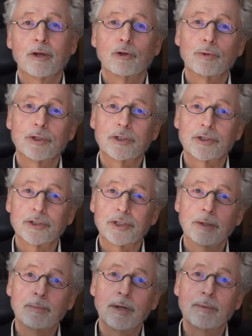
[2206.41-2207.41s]
You will just
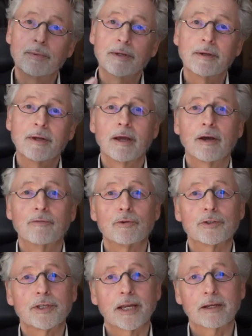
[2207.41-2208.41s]
hear maybe a few
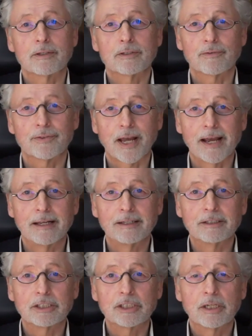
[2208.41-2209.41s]
seconds of
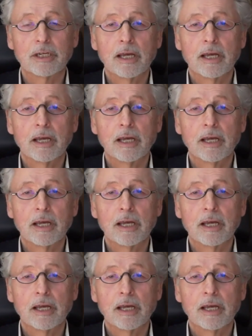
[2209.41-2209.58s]
silence.